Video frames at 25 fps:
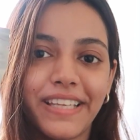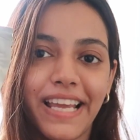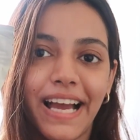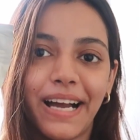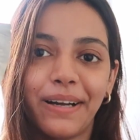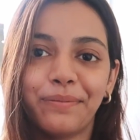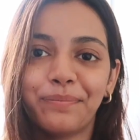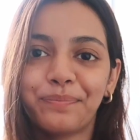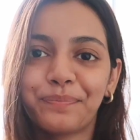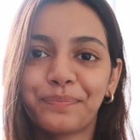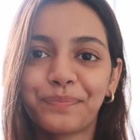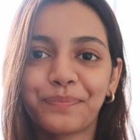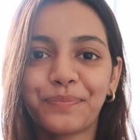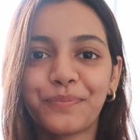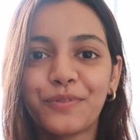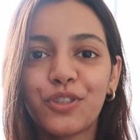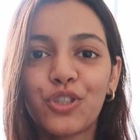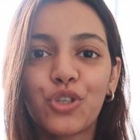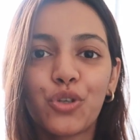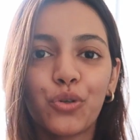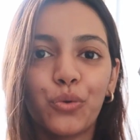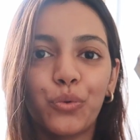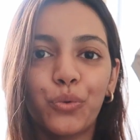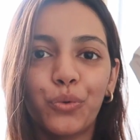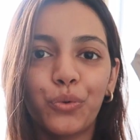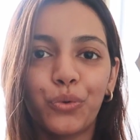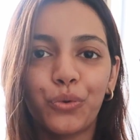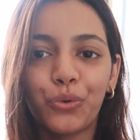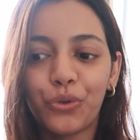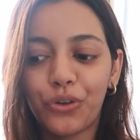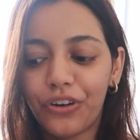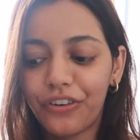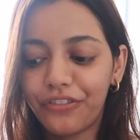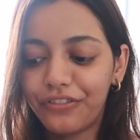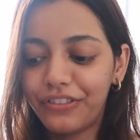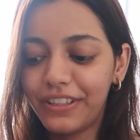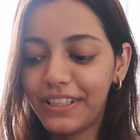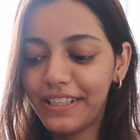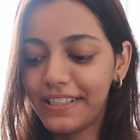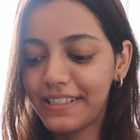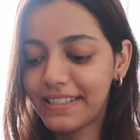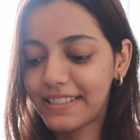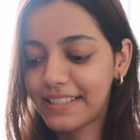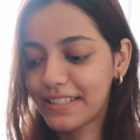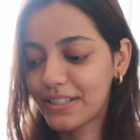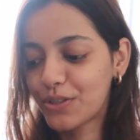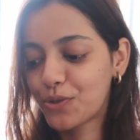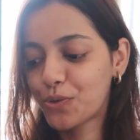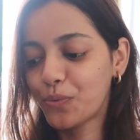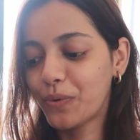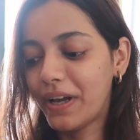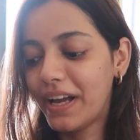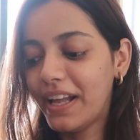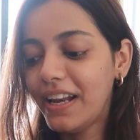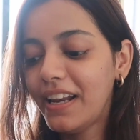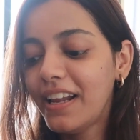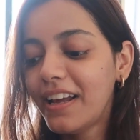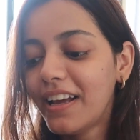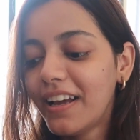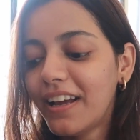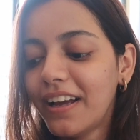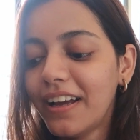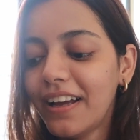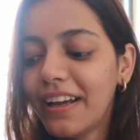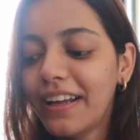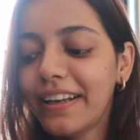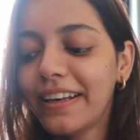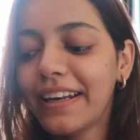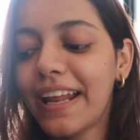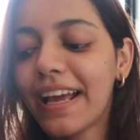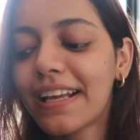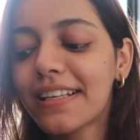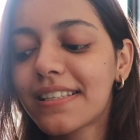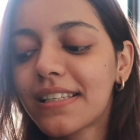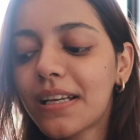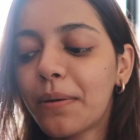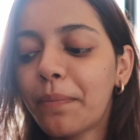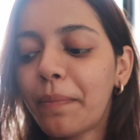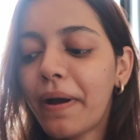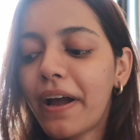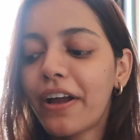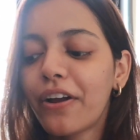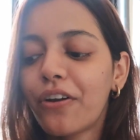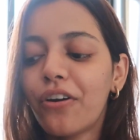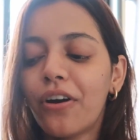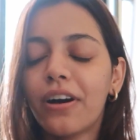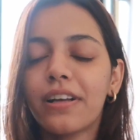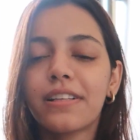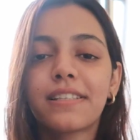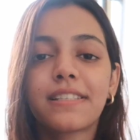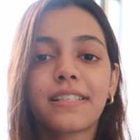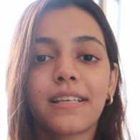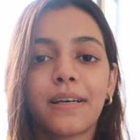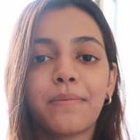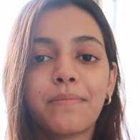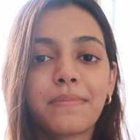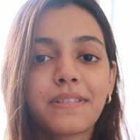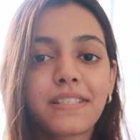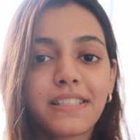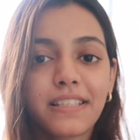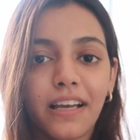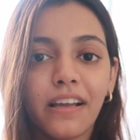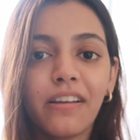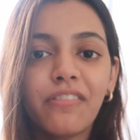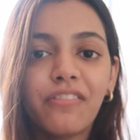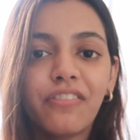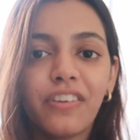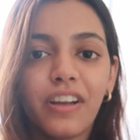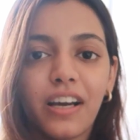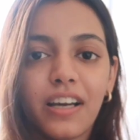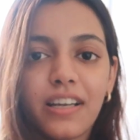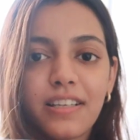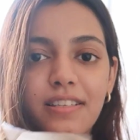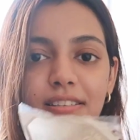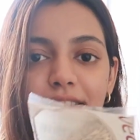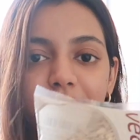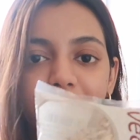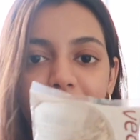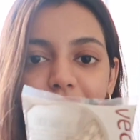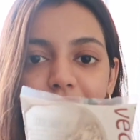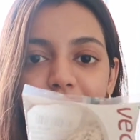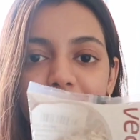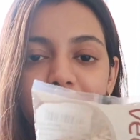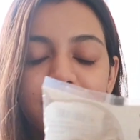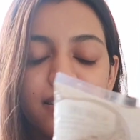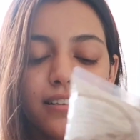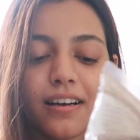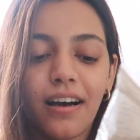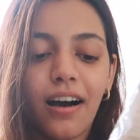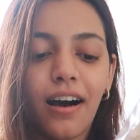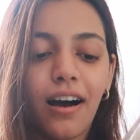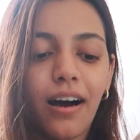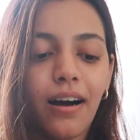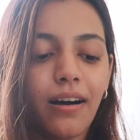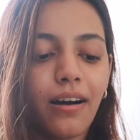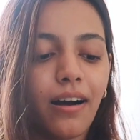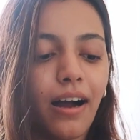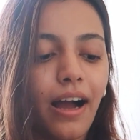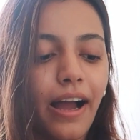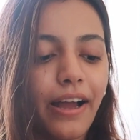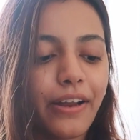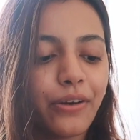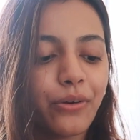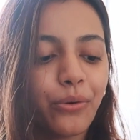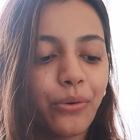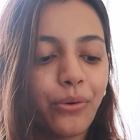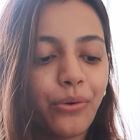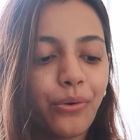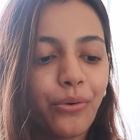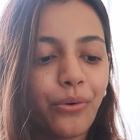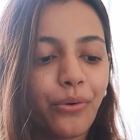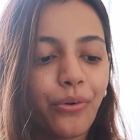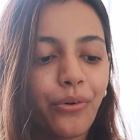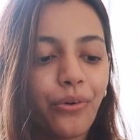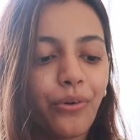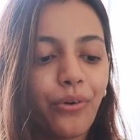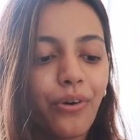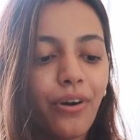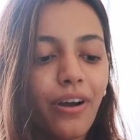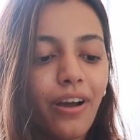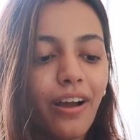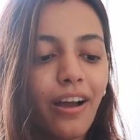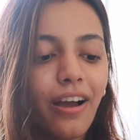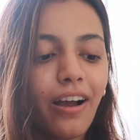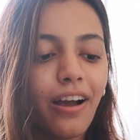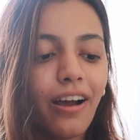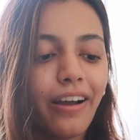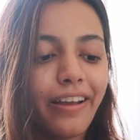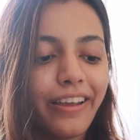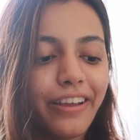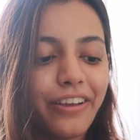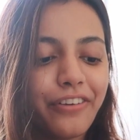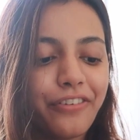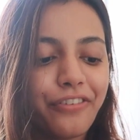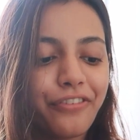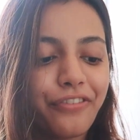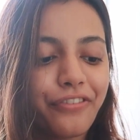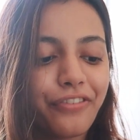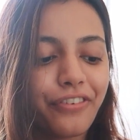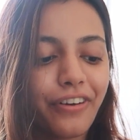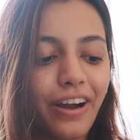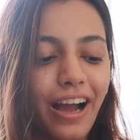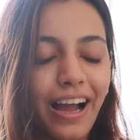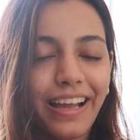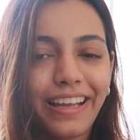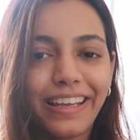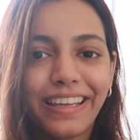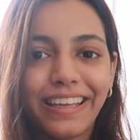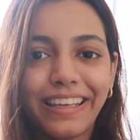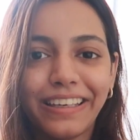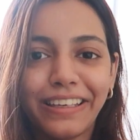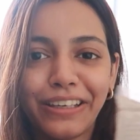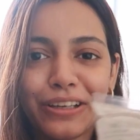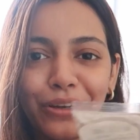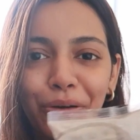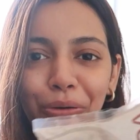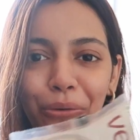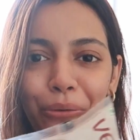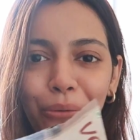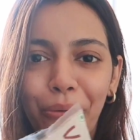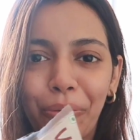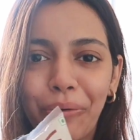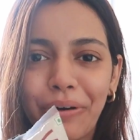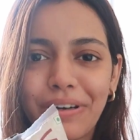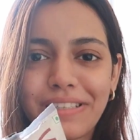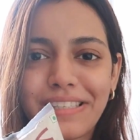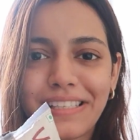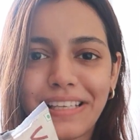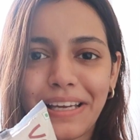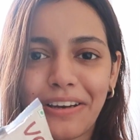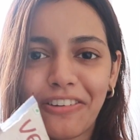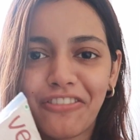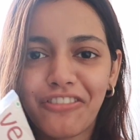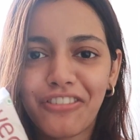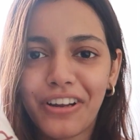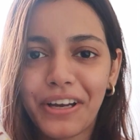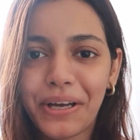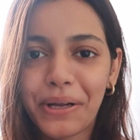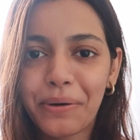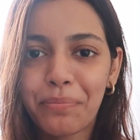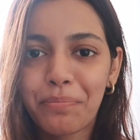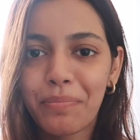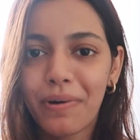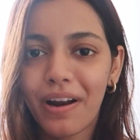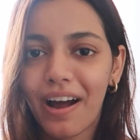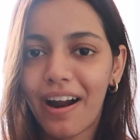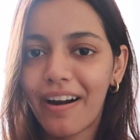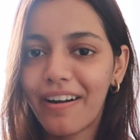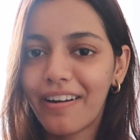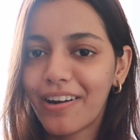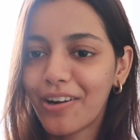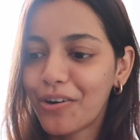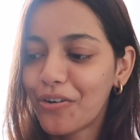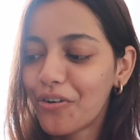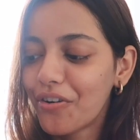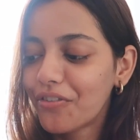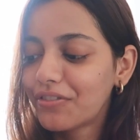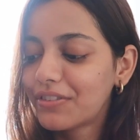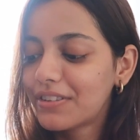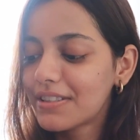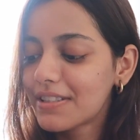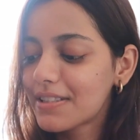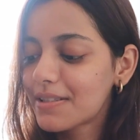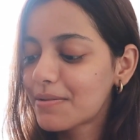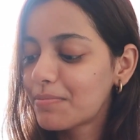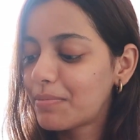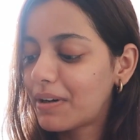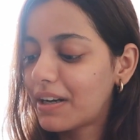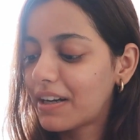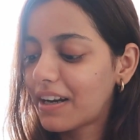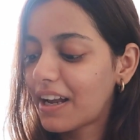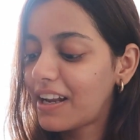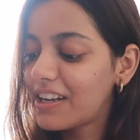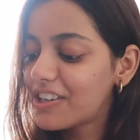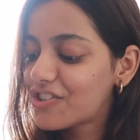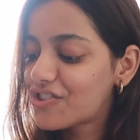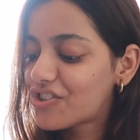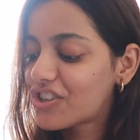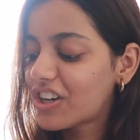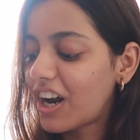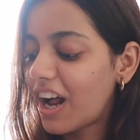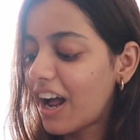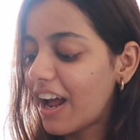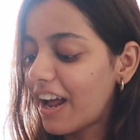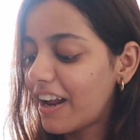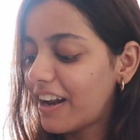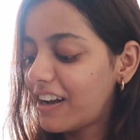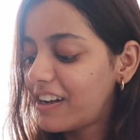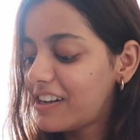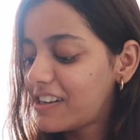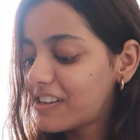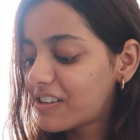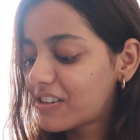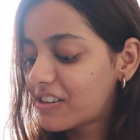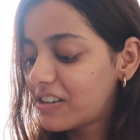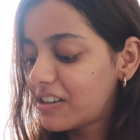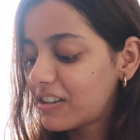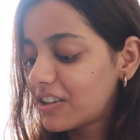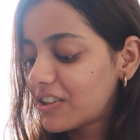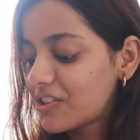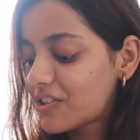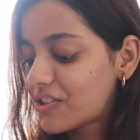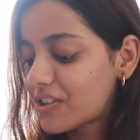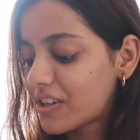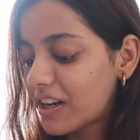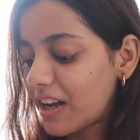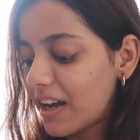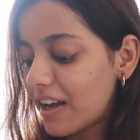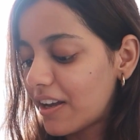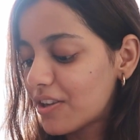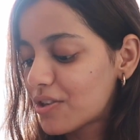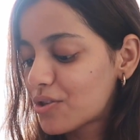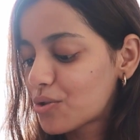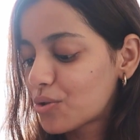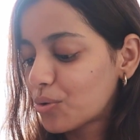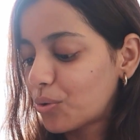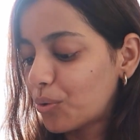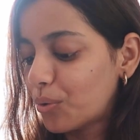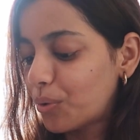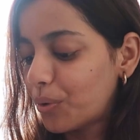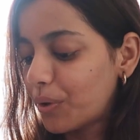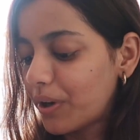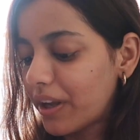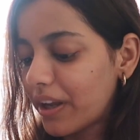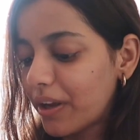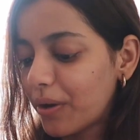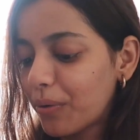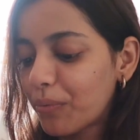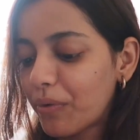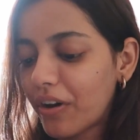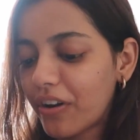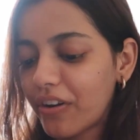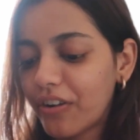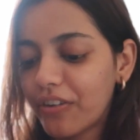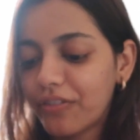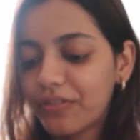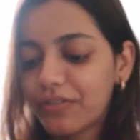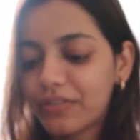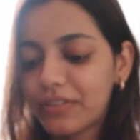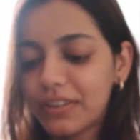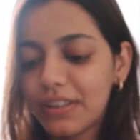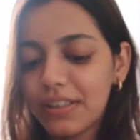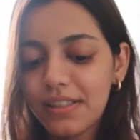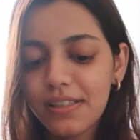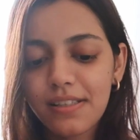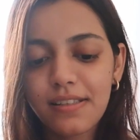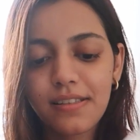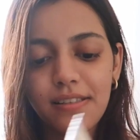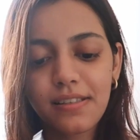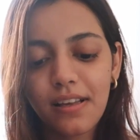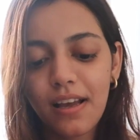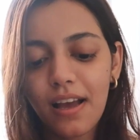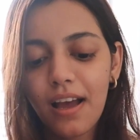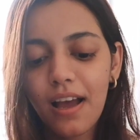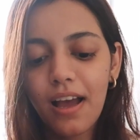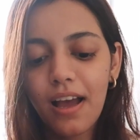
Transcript: Yeah, 2 of these as well. Next up, I got some sunflower seeds. I don't know if I can grow a sunflower plant out of this, but I'll try. I'll really try sowing one of this.